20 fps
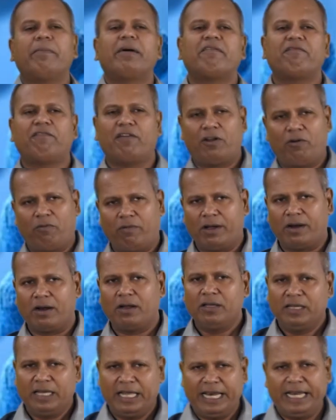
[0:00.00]
for your
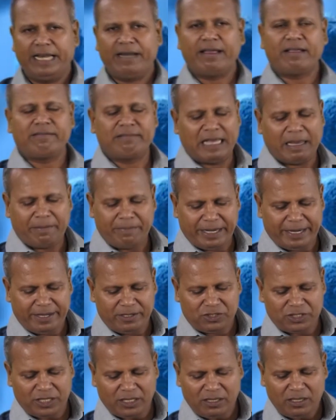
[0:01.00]
NEET
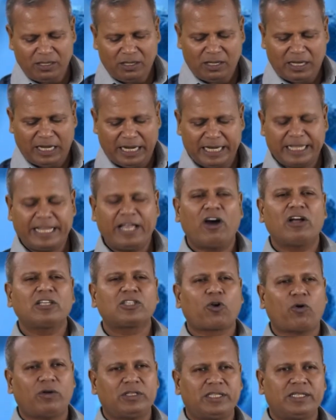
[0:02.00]
examination and they ask
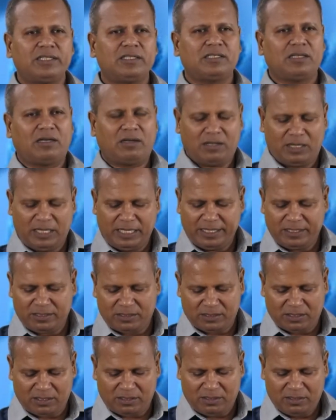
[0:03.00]
questions in
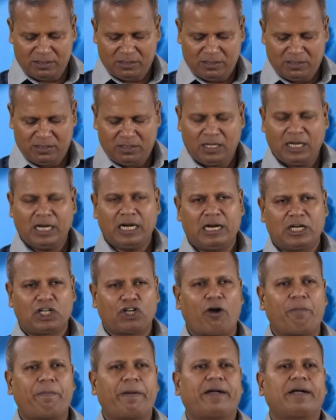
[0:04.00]
this
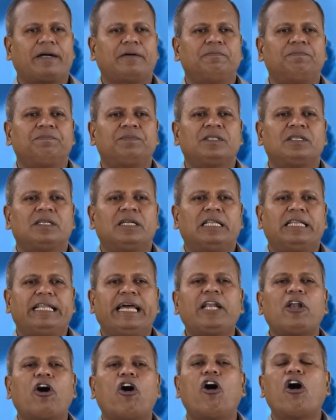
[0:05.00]
topic.
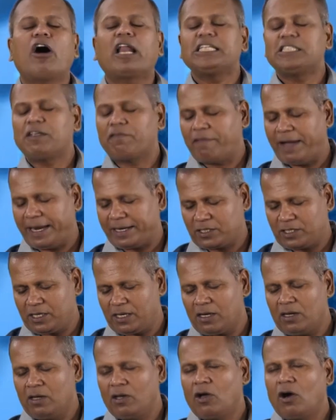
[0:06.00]
Then RH
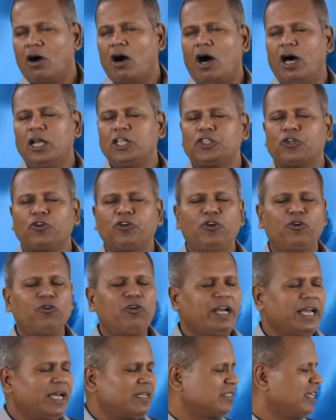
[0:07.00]
factor, also
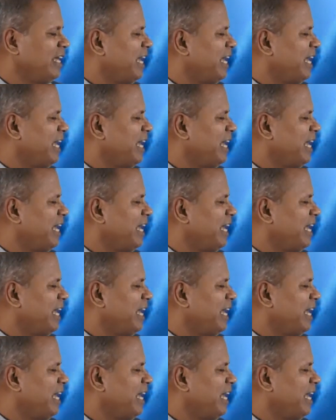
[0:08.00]
known as